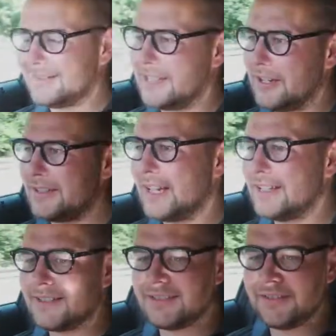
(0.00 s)
You know,
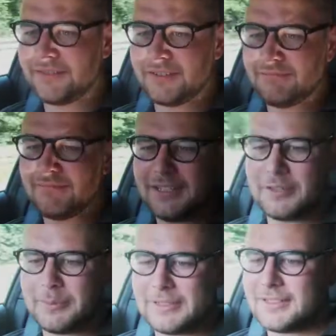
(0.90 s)
gauges are different,
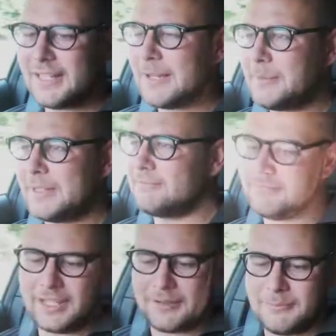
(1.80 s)
little bits like that, but
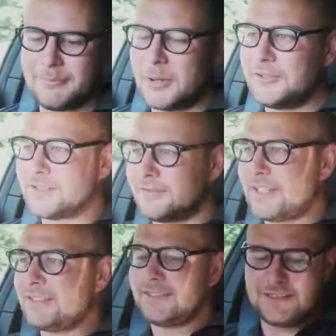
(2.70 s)
you know, most of
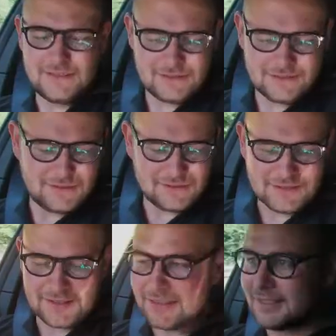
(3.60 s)
it is
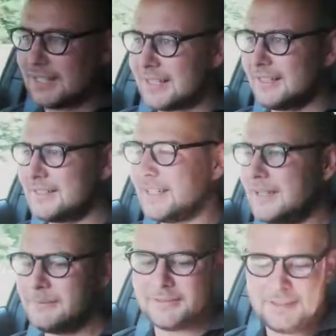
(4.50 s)
essentially exactly the
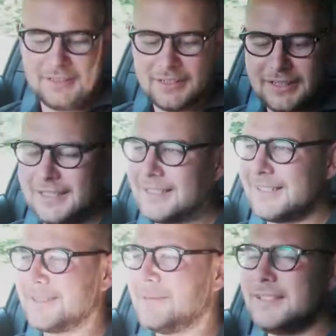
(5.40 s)
same. Gear
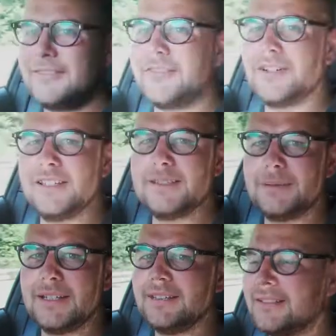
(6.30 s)
select's a bit different. It's
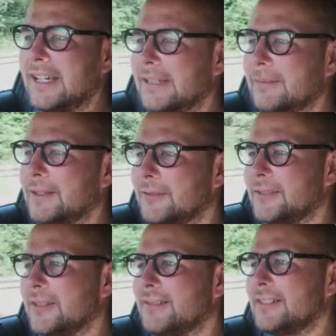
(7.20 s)
been 8-speed
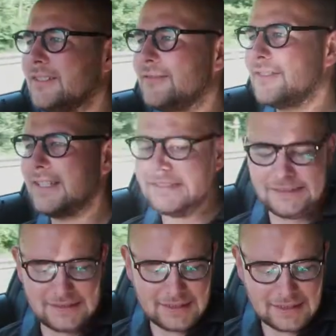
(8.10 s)
auto instead of
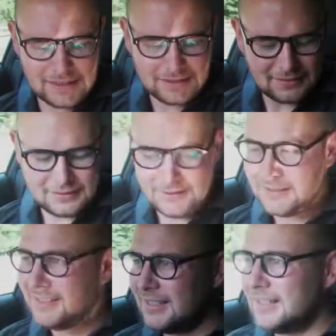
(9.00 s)
DCT,
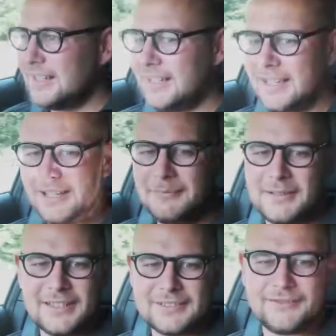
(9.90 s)
and
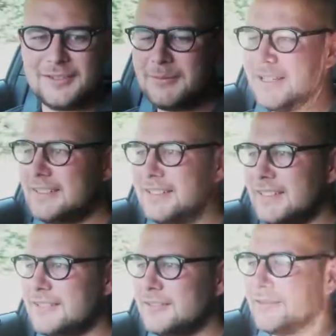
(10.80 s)
there's a few bits
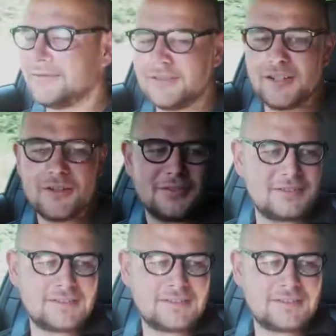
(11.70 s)
that are sort of gloss